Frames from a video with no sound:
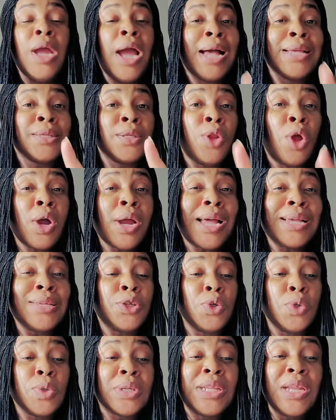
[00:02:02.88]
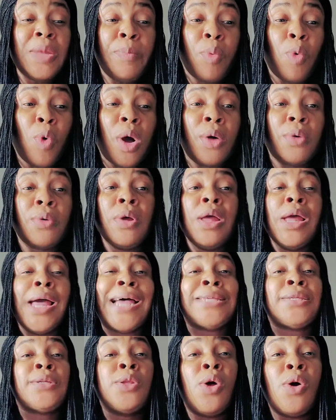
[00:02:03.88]
As long as you sleep well,
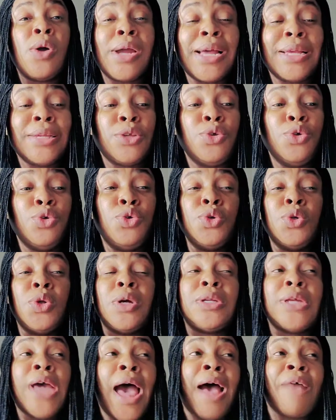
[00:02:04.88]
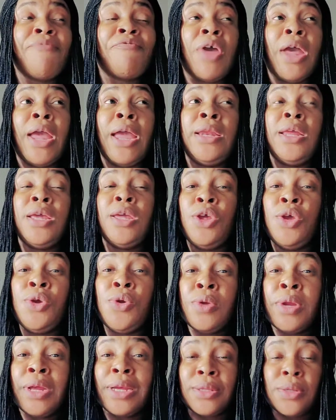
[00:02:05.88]
as long as you do not have any
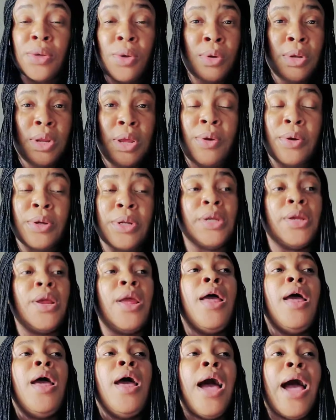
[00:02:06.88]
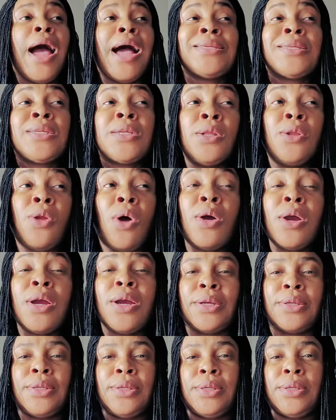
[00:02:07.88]
illness or the other, as long
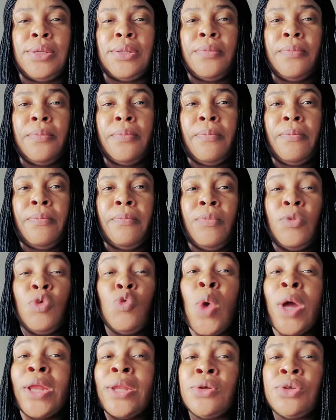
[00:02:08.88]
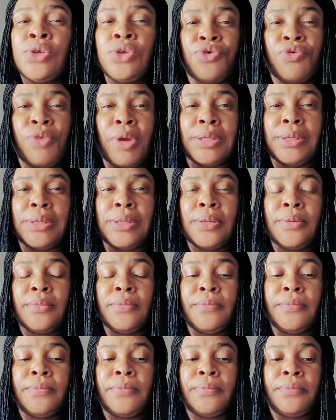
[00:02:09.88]
as you are not stressed.
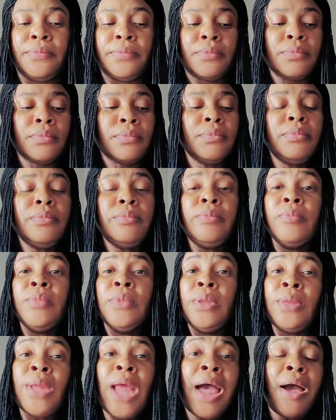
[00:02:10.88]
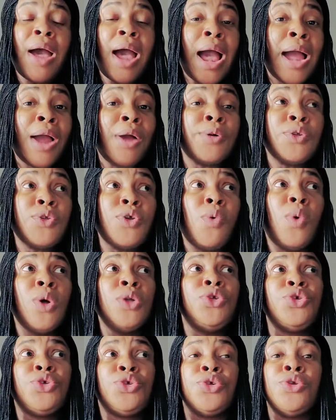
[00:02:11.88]
Now, I also
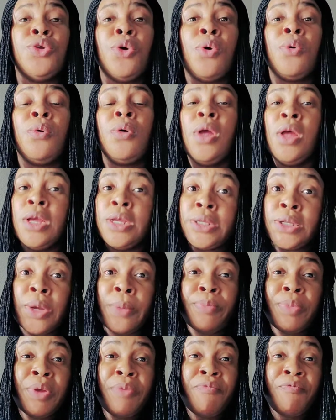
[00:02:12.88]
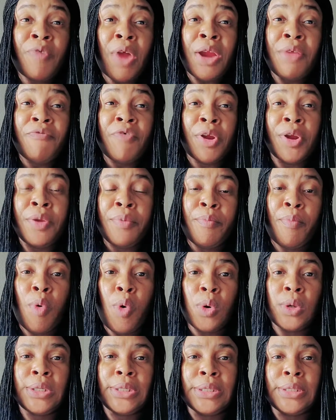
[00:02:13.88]
want you to know something very, very
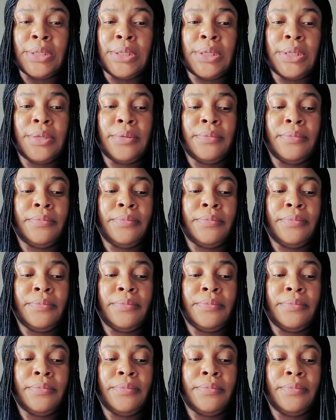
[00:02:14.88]
important.